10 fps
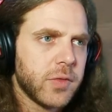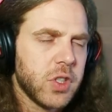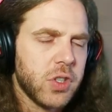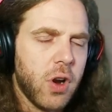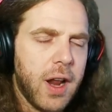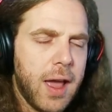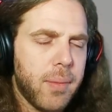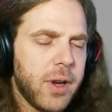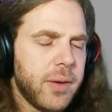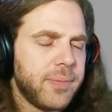to start
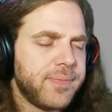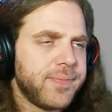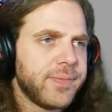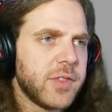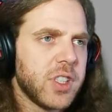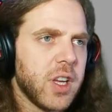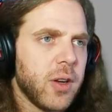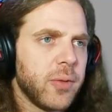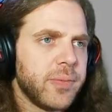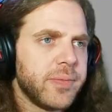happening. So